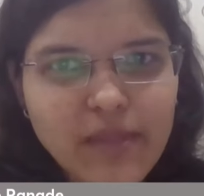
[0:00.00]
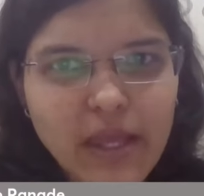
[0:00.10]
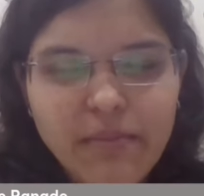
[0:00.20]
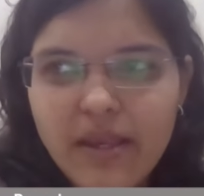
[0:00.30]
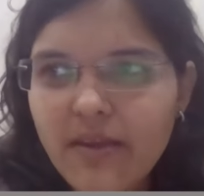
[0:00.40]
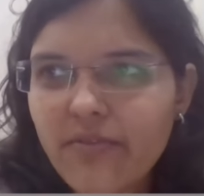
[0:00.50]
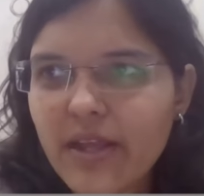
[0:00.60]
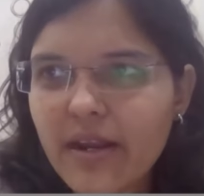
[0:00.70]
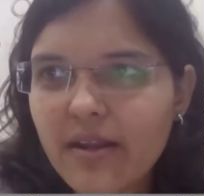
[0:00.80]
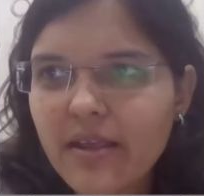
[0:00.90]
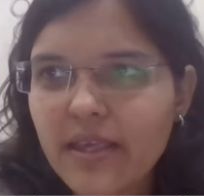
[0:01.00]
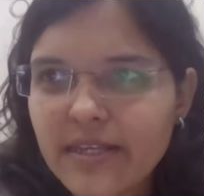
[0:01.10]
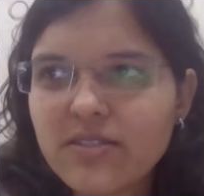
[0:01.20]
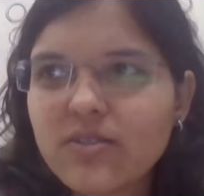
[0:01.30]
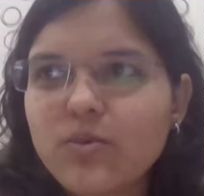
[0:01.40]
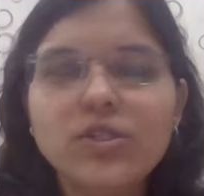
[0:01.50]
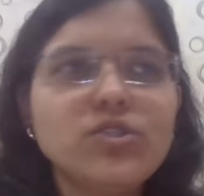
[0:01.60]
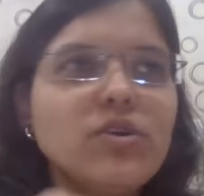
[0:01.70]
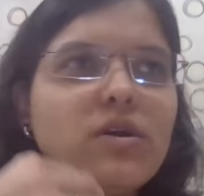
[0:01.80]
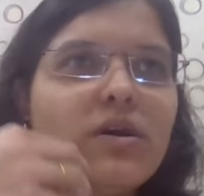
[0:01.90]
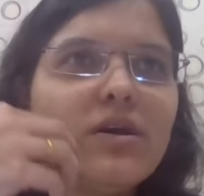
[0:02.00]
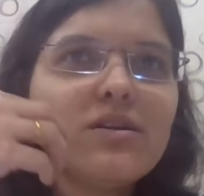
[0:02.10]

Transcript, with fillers: I believe that, yes, we should